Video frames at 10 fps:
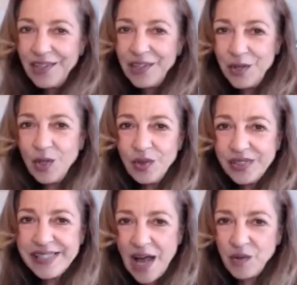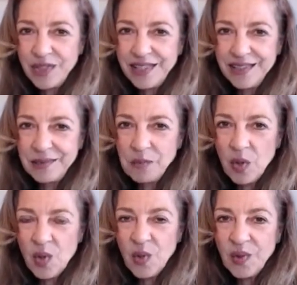You know the sound healing
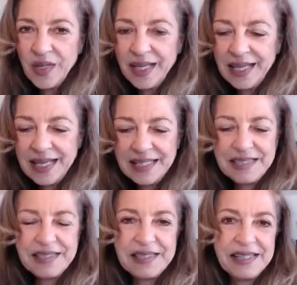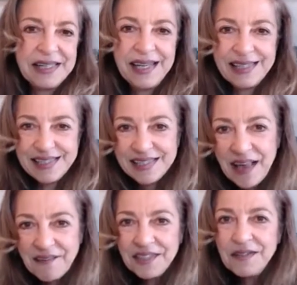bowl. It's the
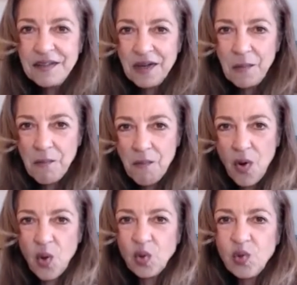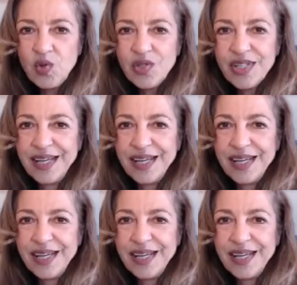seven bowls